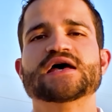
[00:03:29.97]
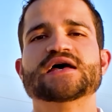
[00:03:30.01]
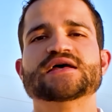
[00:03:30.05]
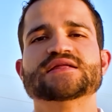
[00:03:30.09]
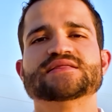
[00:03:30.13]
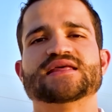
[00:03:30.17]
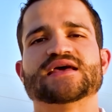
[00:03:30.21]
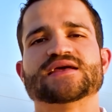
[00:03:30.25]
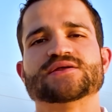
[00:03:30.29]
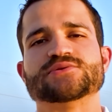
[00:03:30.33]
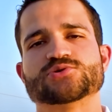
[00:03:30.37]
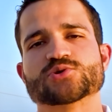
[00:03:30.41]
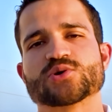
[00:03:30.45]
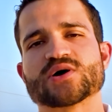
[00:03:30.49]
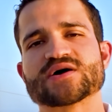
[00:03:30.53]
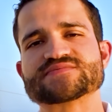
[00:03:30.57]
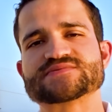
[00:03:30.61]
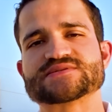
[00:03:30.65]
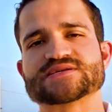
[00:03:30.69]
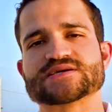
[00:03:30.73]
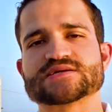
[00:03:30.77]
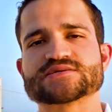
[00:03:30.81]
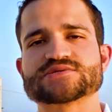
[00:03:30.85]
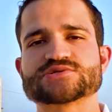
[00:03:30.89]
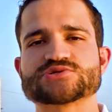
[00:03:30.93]
They don't have
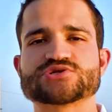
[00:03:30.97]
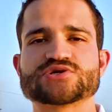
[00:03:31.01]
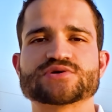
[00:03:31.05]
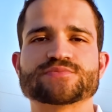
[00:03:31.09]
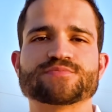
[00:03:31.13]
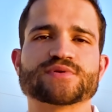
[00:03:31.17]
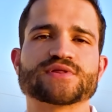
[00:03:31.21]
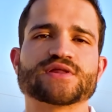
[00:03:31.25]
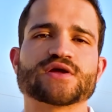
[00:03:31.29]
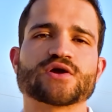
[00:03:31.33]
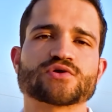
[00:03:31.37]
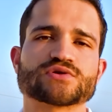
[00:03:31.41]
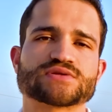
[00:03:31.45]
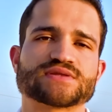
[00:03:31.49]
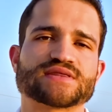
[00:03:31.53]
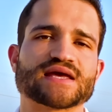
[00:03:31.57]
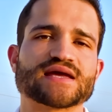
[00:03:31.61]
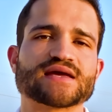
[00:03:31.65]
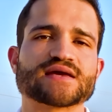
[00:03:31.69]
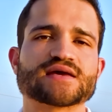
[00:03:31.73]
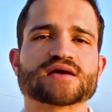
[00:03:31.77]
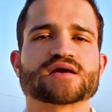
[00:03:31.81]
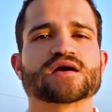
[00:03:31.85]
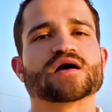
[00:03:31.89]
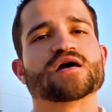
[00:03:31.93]
citizenship, but they are
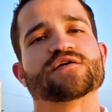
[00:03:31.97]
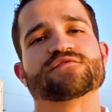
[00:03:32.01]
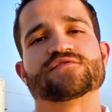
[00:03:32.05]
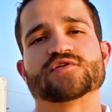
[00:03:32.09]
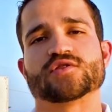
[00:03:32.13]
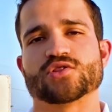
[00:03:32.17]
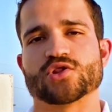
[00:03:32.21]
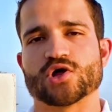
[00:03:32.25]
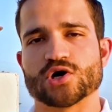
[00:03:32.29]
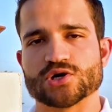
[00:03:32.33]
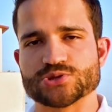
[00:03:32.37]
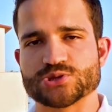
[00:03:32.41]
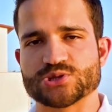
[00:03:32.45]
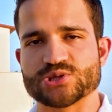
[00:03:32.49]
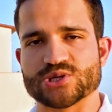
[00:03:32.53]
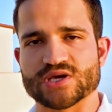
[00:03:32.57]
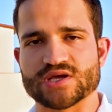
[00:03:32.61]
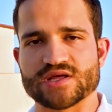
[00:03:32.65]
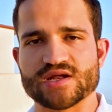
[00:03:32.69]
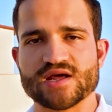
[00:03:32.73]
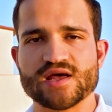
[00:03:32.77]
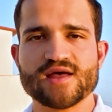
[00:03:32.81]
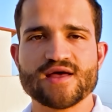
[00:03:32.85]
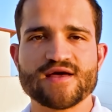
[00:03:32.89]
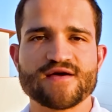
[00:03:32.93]
thinking of launching it
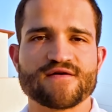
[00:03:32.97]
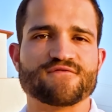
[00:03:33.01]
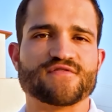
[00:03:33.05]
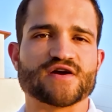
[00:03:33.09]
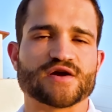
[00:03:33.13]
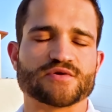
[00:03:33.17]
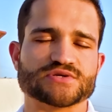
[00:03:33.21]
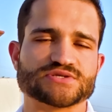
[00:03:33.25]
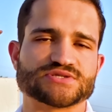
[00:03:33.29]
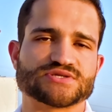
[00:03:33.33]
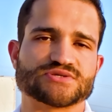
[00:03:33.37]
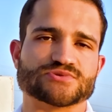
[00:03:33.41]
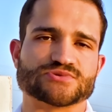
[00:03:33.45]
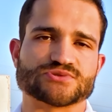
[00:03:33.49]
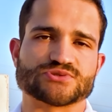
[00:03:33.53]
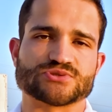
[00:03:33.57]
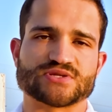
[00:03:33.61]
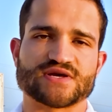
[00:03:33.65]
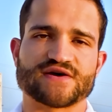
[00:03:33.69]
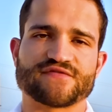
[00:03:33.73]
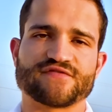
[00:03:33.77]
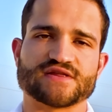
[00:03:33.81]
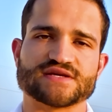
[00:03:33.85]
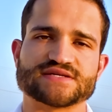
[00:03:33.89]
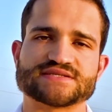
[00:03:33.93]
very soon. So
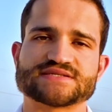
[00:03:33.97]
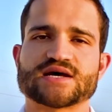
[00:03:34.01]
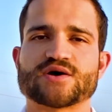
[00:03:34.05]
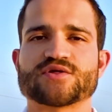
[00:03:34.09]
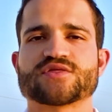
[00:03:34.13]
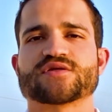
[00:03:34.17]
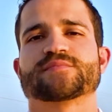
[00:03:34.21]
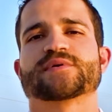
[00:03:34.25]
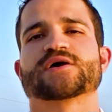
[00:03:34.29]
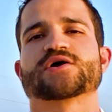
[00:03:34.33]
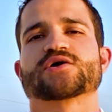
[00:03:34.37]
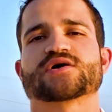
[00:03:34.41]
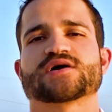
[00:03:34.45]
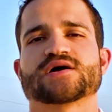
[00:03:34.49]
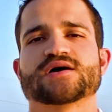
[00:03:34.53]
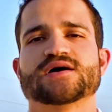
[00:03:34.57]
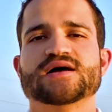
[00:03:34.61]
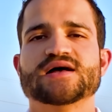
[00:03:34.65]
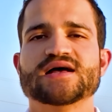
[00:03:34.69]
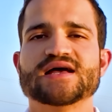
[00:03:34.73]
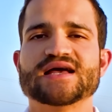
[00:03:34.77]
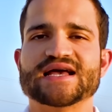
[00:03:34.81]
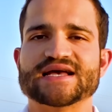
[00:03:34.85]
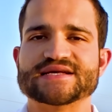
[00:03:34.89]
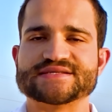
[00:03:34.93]
definitely South America
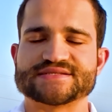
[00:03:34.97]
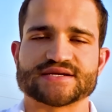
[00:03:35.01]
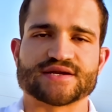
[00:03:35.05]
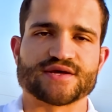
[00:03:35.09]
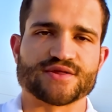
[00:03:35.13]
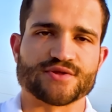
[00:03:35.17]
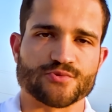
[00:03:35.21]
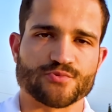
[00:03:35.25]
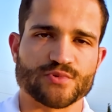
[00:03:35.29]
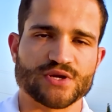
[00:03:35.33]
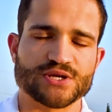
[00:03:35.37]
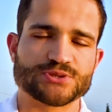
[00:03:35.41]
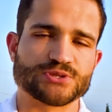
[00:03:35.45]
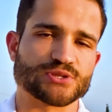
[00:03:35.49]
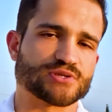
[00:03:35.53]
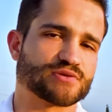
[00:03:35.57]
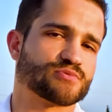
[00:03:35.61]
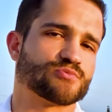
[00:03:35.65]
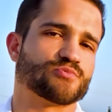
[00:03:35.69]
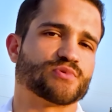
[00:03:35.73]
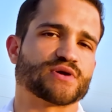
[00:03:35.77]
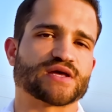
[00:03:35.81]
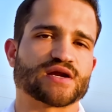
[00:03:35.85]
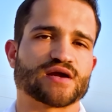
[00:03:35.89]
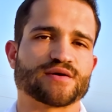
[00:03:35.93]
is another region.
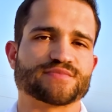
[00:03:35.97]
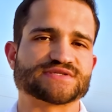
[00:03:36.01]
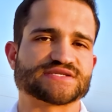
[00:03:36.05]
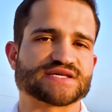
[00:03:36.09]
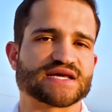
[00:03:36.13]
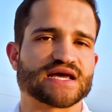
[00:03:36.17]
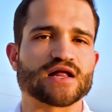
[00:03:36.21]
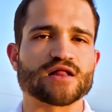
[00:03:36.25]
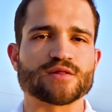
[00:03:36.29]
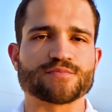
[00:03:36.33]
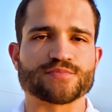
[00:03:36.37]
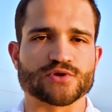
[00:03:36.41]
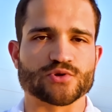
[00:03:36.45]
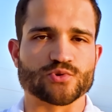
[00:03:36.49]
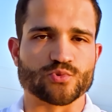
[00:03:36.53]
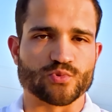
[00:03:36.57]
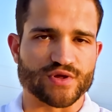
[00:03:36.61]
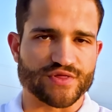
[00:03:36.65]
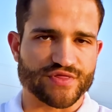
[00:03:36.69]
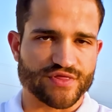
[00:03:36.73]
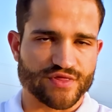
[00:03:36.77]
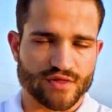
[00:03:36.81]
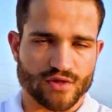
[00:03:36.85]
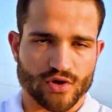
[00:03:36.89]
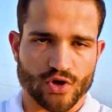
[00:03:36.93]
We can obviously help you
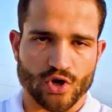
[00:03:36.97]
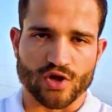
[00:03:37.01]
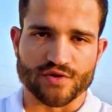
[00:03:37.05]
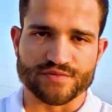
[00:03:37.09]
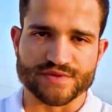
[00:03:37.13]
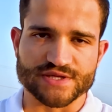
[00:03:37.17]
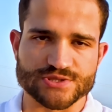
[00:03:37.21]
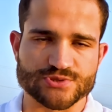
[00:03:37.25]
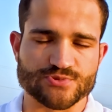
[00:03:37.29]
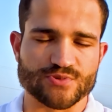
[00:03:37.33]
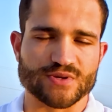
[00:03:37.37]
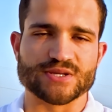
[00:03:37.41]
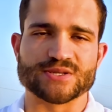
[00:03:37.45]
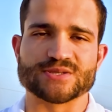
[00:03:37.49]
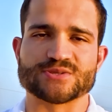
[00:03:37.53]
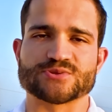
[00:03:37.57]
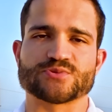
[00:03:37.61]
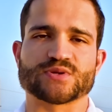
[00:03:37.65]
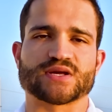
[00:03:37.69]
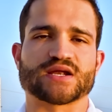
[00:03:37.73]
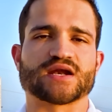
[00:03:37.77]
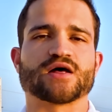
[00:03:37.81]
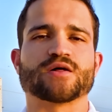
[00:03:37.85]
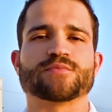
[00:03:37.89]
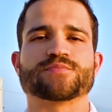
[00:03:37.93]
with all these regions. We
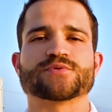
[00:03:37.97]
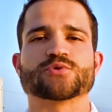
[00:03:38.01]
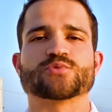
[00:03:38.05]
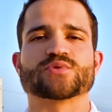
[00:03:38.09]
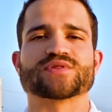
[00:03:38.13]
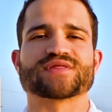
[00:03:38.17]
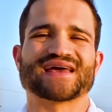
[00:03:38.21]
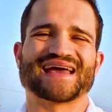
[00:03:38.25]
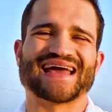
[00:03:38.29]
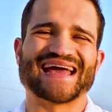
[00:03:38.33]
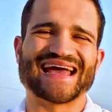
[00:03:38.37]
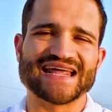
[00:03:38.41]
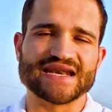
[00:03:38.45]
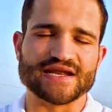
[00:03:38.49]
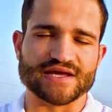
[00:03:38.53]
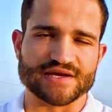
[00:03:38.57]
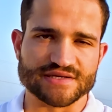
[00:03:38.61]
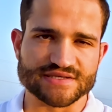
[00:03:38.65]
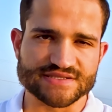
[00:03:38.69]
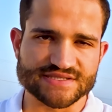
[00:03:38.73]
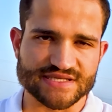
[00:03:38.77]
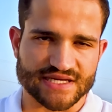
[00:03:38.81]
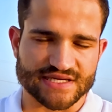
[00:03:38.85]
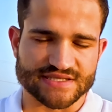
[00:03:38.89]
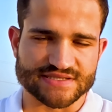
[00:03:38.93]
can help you with any
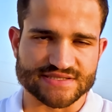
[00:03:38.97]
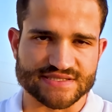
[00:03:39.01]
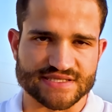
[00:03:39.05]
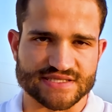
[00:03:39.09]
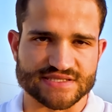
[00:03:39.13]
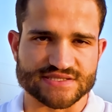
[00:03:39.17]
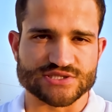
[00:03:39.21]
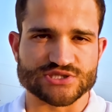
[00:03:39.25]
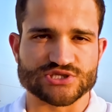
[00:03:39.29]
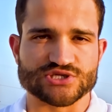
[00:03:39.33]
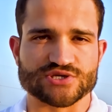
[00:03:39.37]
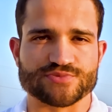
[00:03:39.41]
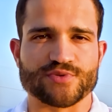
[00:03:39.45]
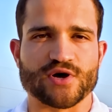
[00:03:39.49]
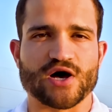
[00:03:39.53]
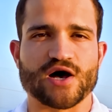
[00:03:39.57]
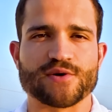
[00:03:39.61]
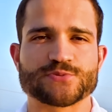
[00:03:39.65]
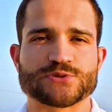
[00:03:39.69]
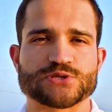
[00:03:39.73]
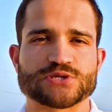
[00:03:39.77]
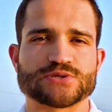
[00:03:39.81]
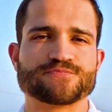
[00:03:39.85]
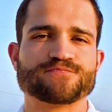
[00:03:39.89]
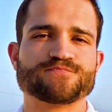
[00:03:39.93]
second citizenship
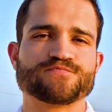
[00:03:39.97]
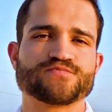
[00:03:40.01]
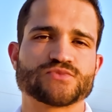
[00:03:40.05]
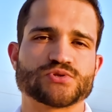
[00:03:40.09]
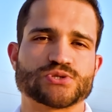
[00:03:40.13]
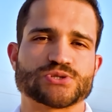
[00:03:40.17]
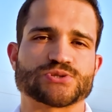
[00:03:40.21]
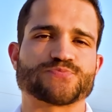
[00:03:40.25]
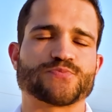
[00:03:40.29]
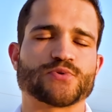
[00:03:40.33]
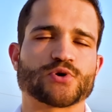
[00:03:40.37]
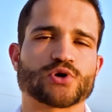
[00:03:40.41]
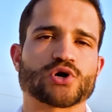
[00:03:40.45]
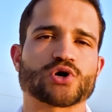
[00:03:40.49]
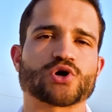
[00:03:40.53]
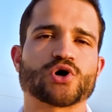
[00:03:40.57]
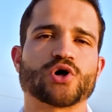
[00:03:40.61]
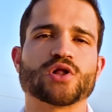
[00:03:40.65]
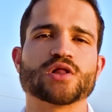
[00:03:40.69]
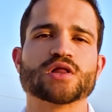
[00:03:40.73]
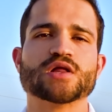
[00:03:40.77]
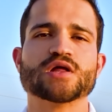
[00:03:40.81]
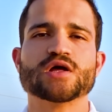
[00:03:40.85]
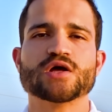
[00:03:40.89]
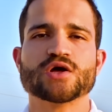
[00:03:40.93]
option. Just book a
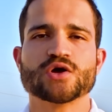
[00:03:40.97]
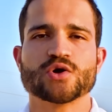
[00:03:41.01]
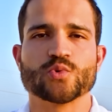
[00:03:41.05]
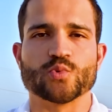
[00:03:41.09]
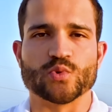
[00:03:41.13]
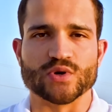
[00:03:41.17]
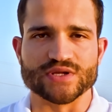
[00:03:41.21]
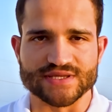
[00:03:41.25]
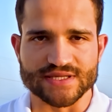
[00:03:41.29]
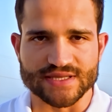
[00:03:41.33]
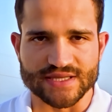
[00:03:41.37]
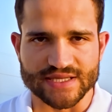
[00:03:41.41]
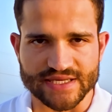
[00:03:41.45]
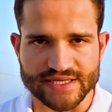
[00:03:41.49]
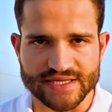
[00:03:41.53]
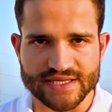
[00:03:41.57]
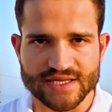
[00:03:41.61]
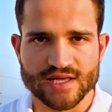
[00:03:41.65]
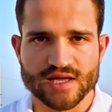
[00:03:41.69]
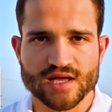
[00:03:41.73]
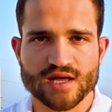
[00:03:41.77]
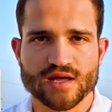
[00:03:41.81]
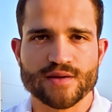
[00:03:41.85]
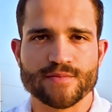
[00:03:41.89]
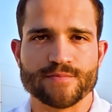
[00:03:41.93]
call with the link
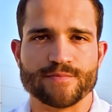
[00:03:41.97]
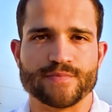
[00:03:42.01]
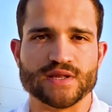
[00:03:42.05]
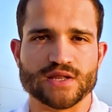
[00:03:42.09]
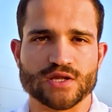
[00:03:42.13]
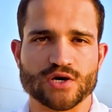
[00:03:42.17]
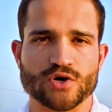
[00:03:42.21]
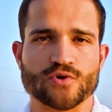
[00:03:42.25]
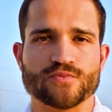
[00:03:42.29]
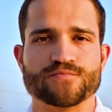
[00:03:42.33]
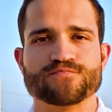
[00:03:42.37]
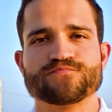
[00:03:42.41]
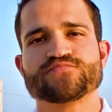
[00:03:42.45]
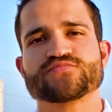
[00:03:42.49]
below.